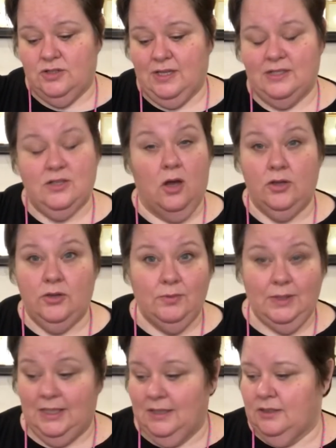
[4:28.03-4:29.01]
That's all you
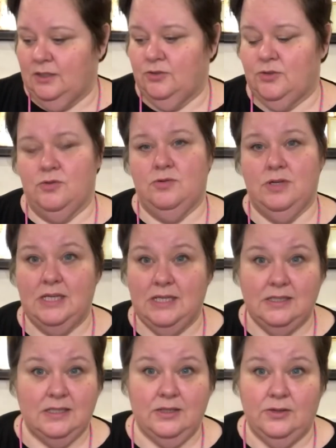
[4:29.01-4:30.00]
need. You don't
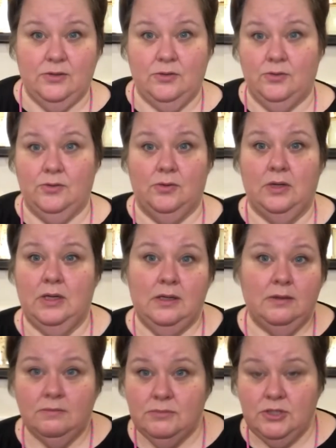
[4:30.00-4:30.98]
need to
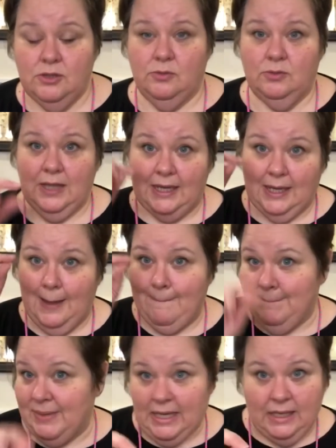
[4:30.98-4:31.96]
do like a
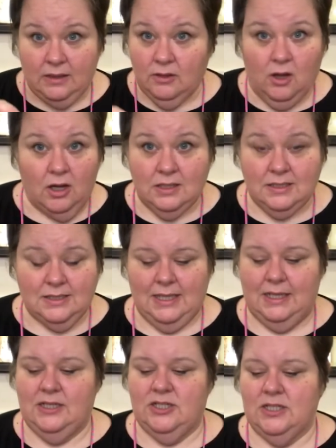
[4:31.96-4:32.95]
big long
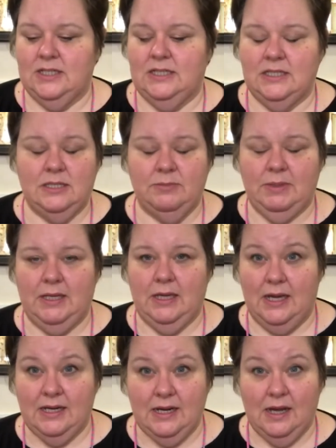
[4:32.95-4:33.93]
slit. It just needs to be
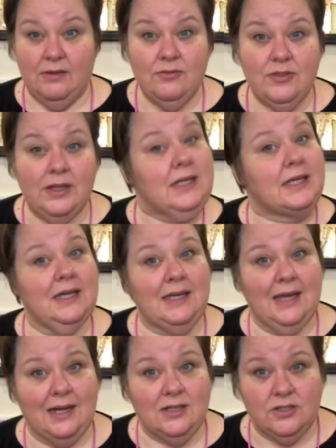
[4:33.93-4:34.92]
enough that it can
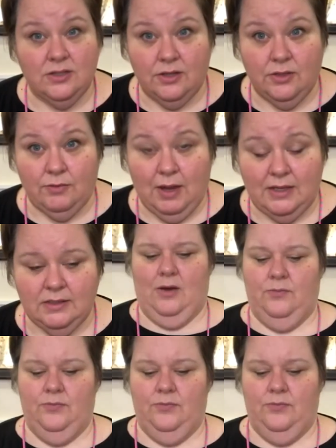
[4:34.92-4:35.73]
catch the thread.